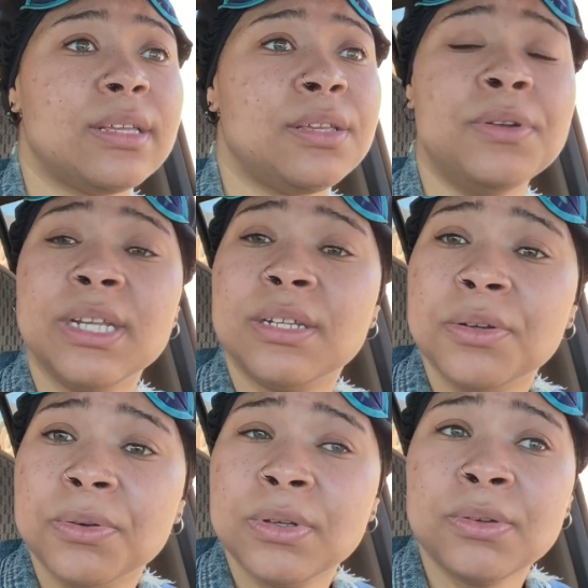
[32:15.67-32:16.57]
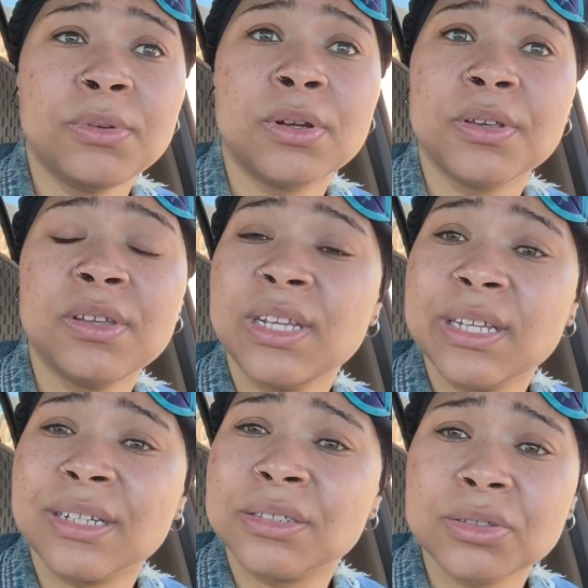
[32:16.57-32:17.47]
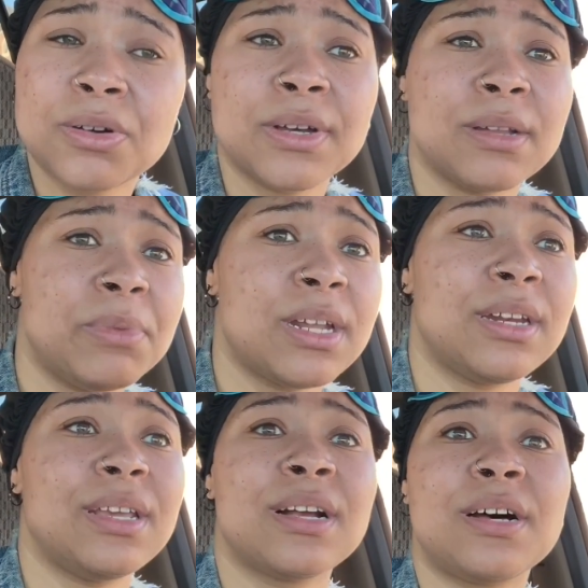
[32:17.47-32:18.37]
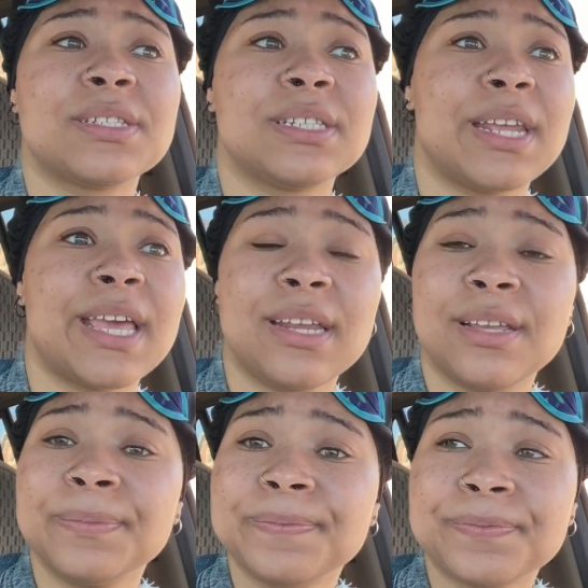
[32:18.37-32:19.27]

you need to do, you know, you need to get stronger and better. And then calls the daddy,